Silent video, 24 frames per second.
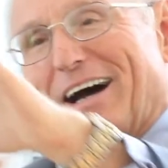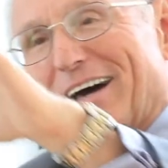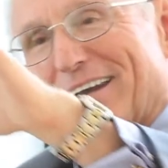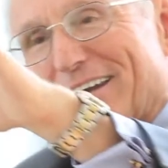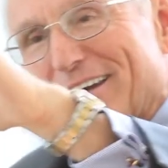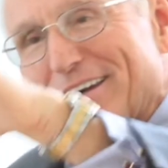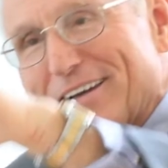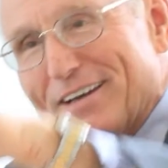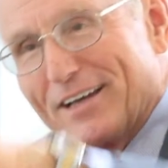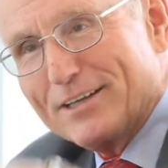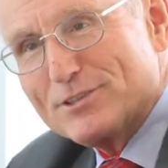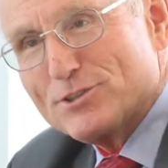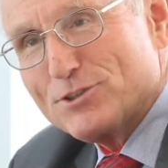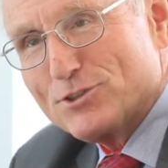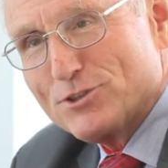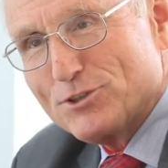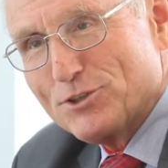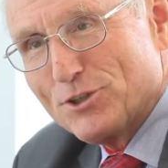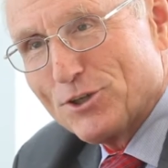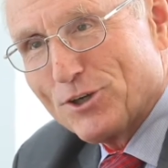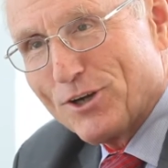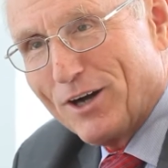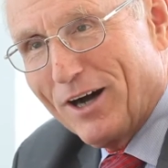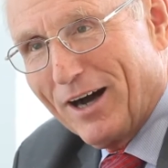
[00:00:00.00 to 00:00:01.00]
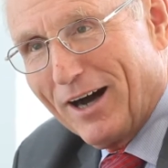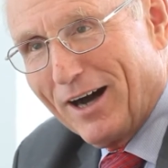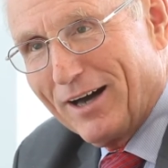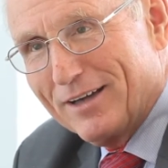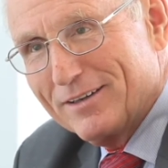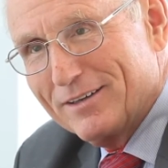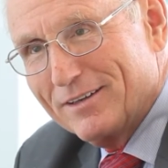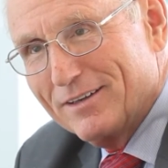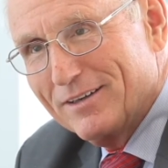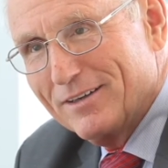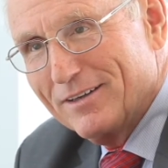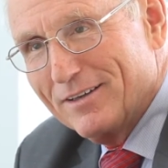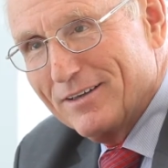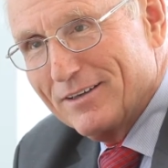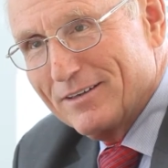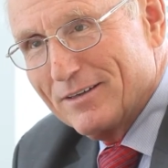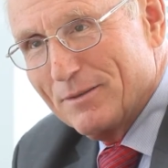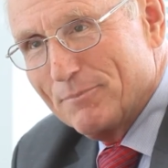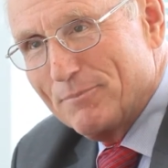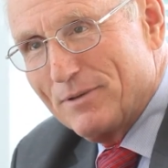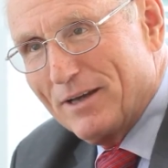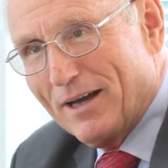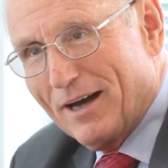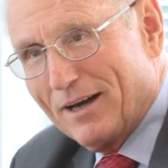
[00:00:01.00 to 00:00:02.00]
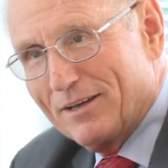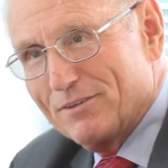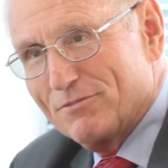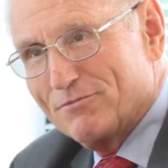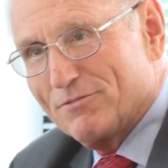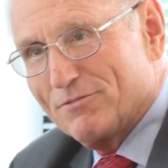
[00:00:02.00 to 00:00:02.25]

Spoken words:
unless you're on the Beyond